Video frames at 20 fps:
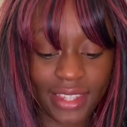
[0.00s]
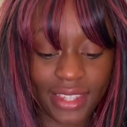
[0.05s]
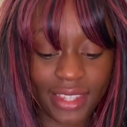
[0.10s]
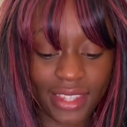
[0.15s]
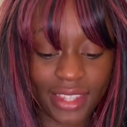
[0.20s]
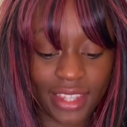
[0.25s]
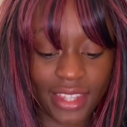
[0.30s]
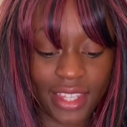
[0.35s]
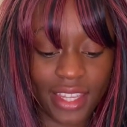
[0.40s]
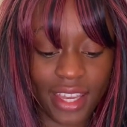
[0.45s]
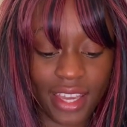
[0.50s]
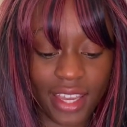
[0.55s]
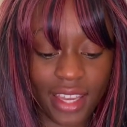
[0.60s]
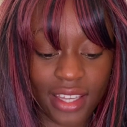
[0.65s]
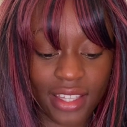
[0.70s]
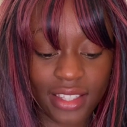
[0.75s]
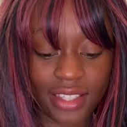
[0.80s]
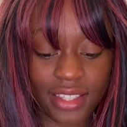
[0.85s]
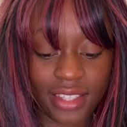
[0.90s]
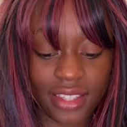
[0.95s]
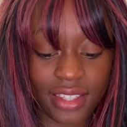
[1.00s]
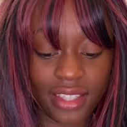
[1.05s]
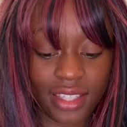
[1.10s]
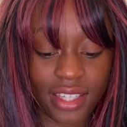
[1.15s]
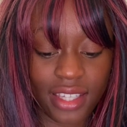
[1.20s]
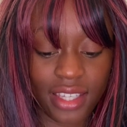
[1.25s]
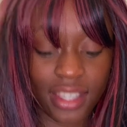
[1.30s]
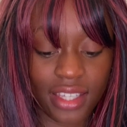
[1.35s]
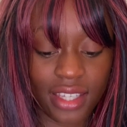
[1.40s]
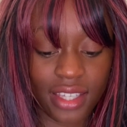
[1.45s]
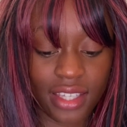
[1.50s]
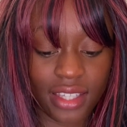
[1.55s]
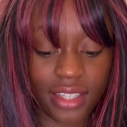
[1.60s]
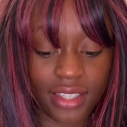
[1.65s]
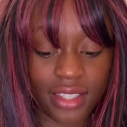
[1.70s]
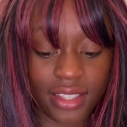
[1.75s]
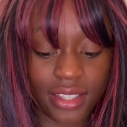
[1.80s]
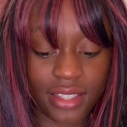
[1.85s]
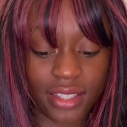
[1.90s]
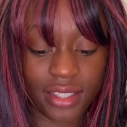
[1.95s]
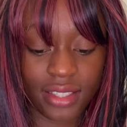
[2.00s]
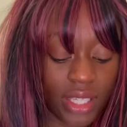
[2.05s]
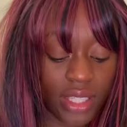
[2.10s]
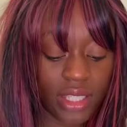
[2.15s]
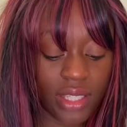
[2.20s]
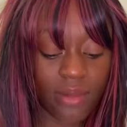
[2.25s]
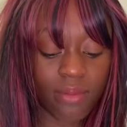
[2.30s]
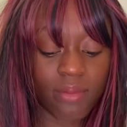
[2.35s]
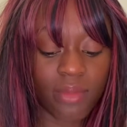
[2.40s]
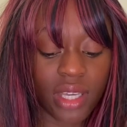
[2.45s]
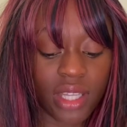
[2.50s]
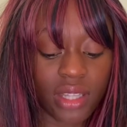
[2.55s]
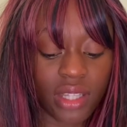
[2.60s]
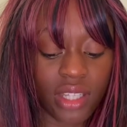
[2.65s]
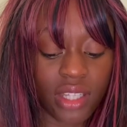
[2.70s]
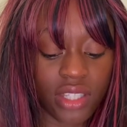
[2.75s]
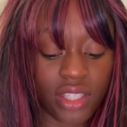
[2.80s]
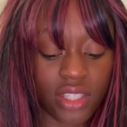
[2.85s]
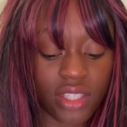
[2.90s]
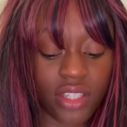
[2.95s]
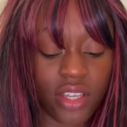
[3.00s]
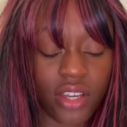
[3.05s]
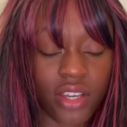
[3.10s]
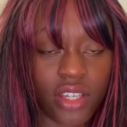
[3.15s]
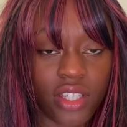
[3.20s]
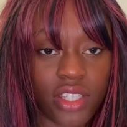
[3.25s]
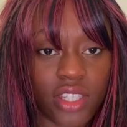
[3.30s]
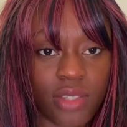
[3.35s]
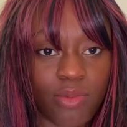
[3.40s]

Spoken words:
Next is some mainly skirts,